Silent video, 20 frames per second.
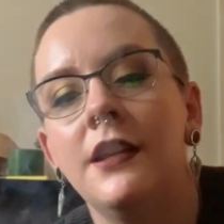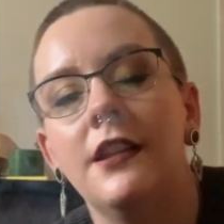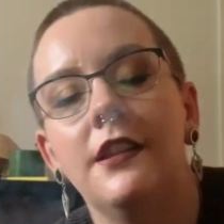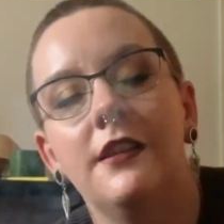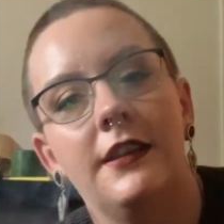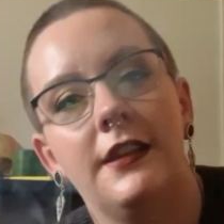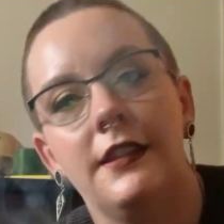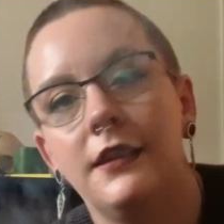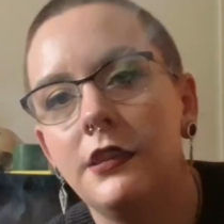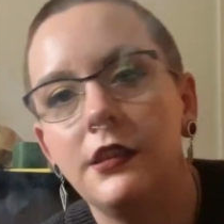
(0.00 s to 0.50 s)

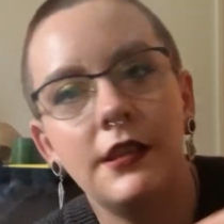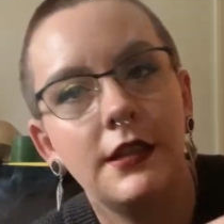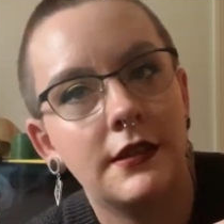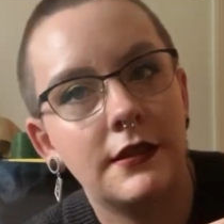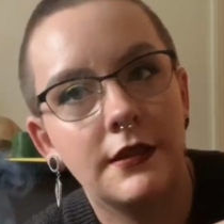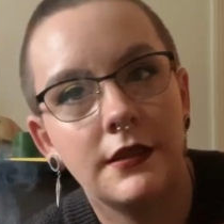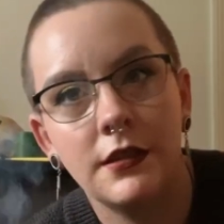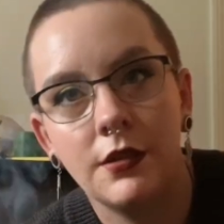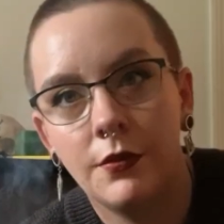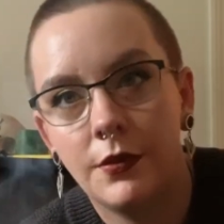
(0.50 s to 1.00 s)
like this
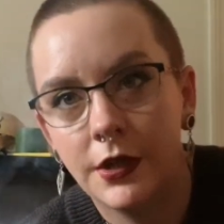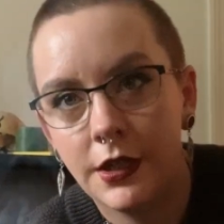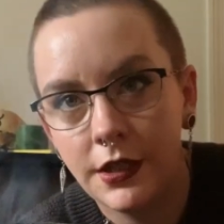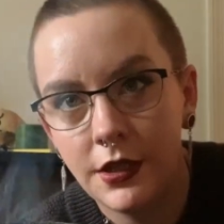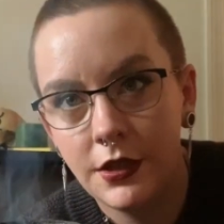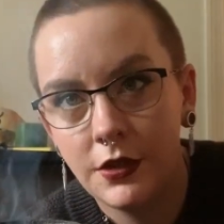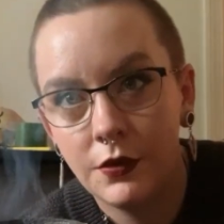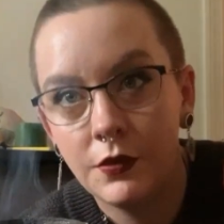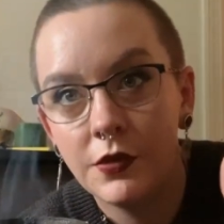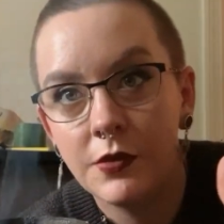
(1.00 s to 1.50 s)
is the one I
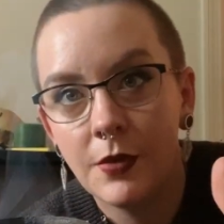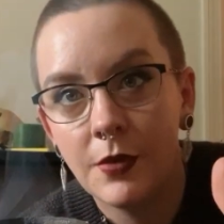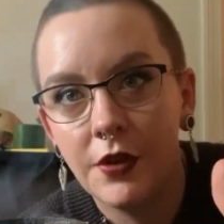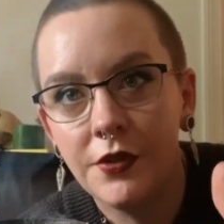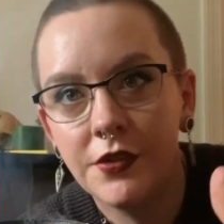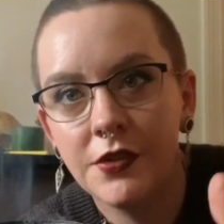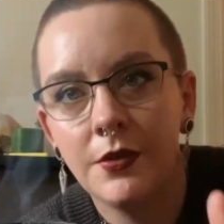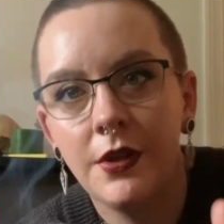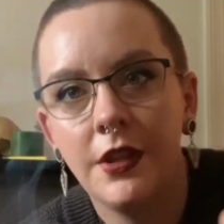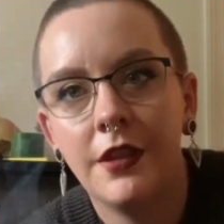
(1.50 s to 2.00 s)
do
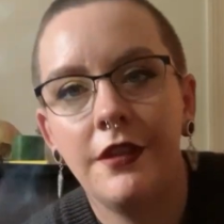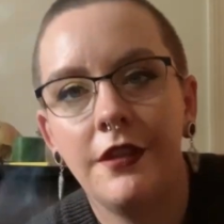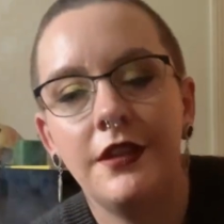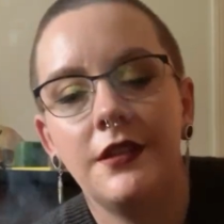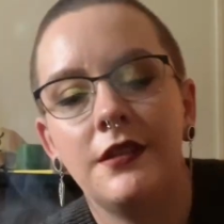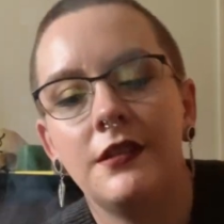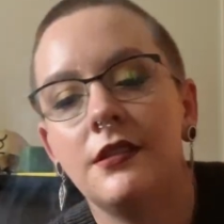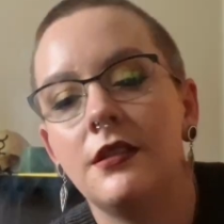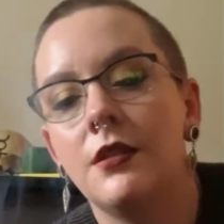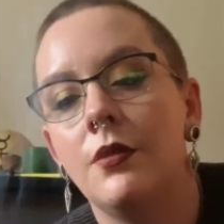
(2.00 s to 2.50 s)
spells with, this
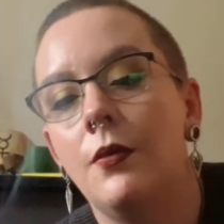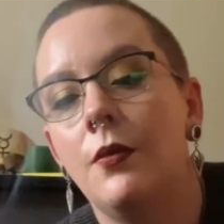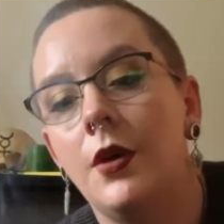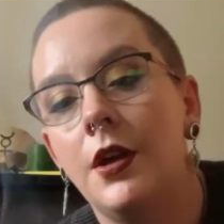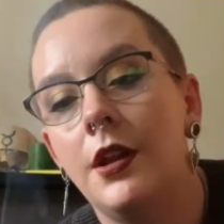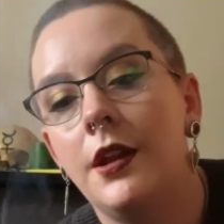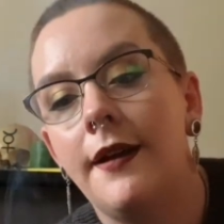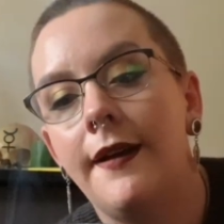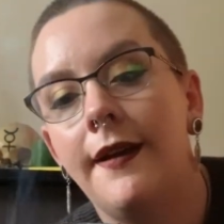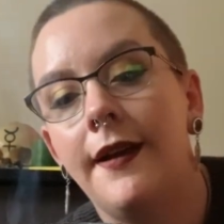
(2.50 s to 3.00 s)
is the
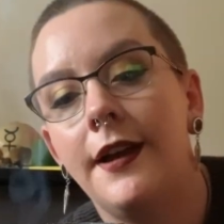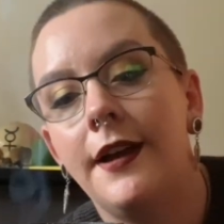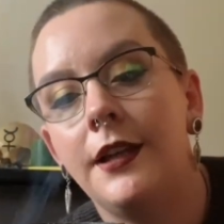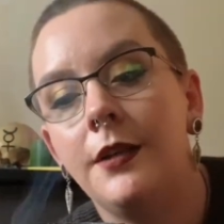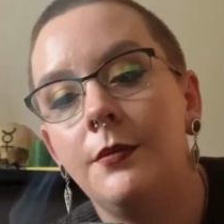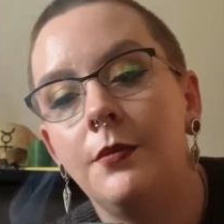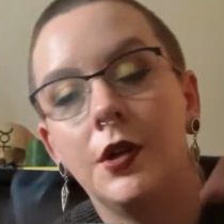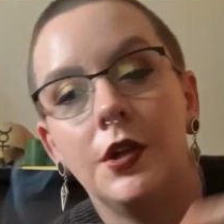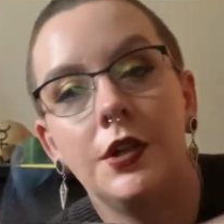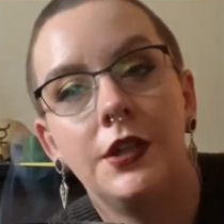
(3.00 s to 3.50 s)
one I
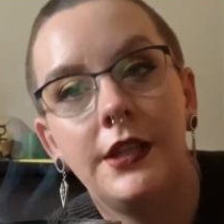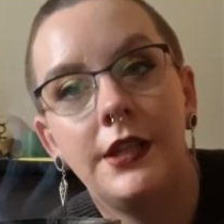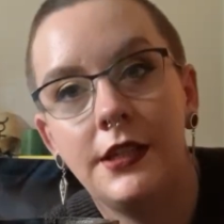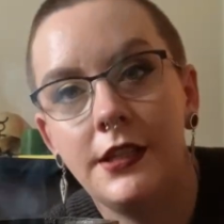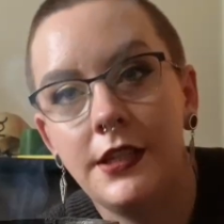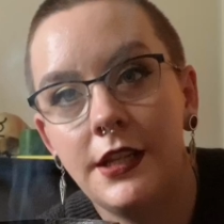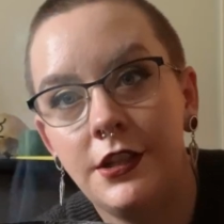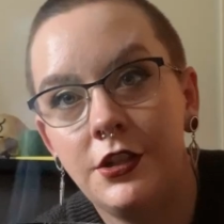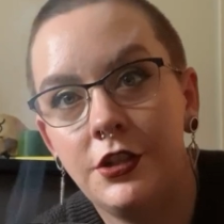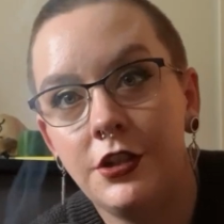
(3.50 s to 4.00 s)
burn
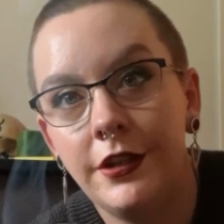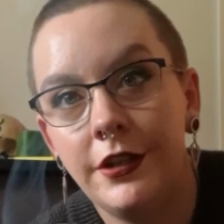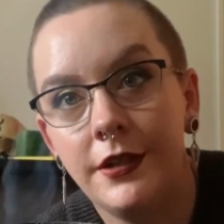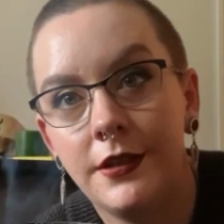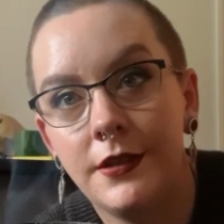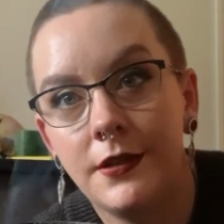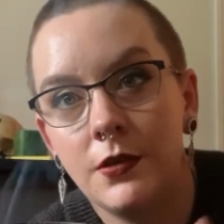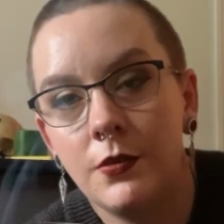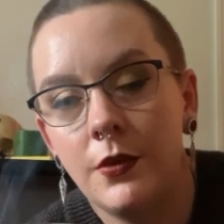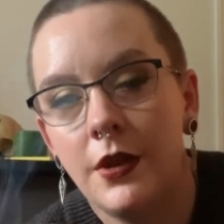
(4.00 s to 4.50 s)

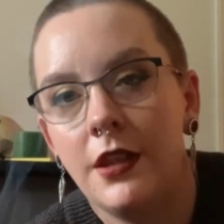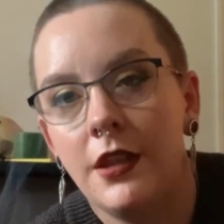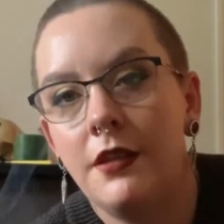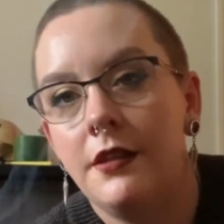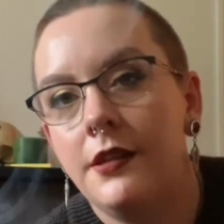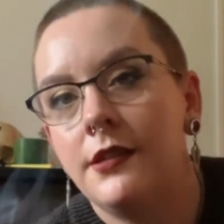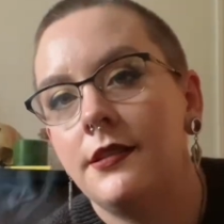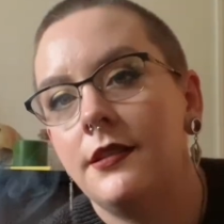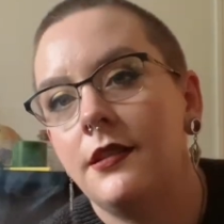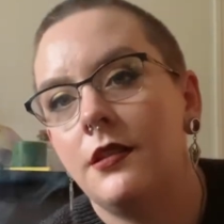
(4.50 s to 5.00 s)
intentions with,
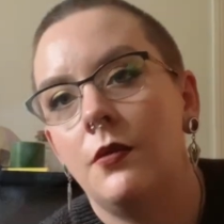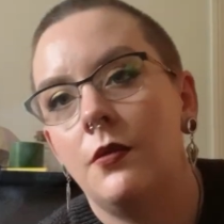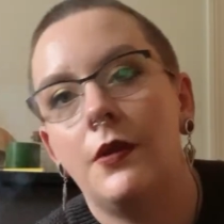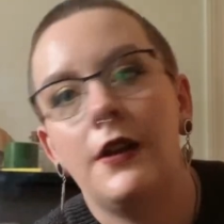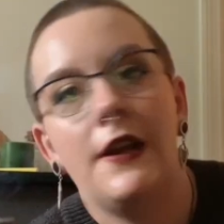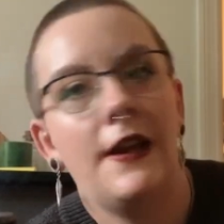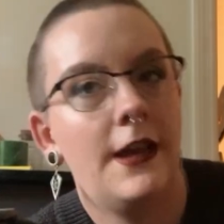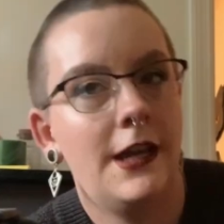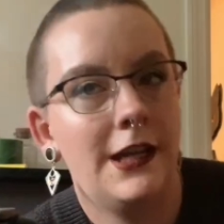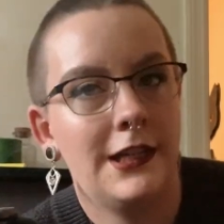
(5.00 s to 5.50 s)
this is the one
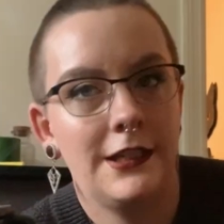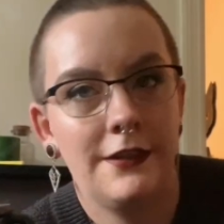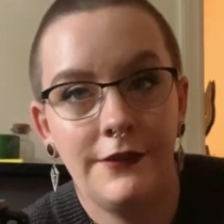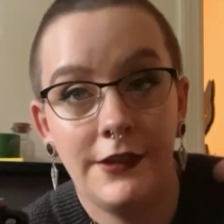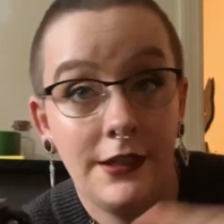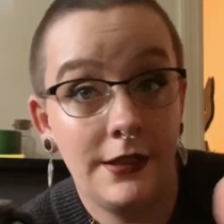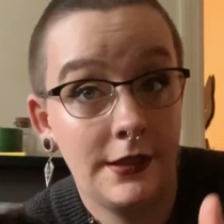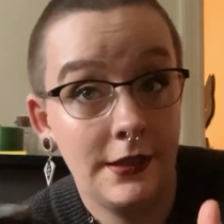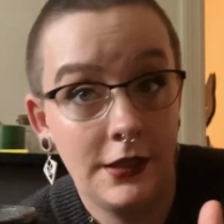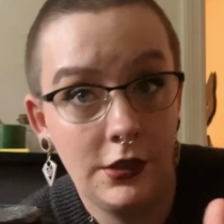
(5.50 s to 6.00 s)
I
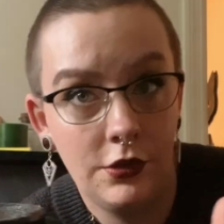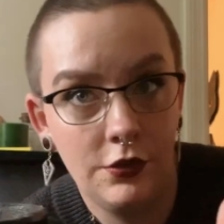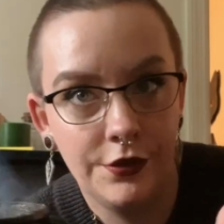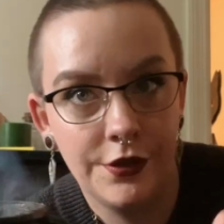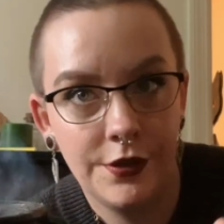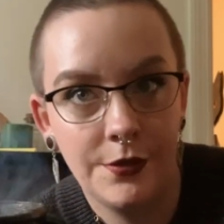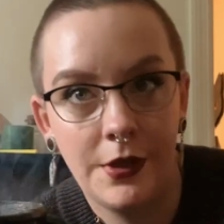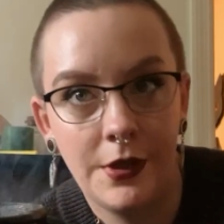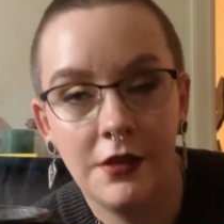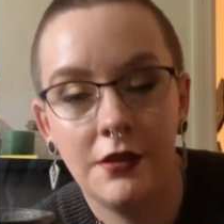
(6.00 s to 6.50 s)
activate sigils
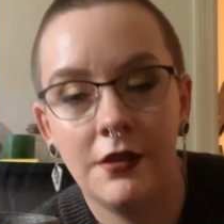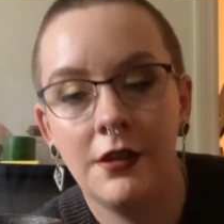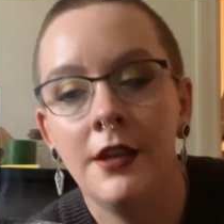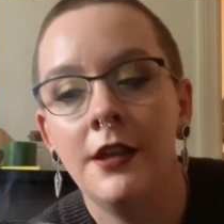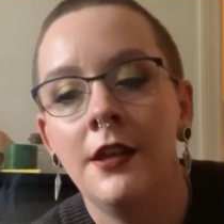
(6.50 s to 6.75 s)
with,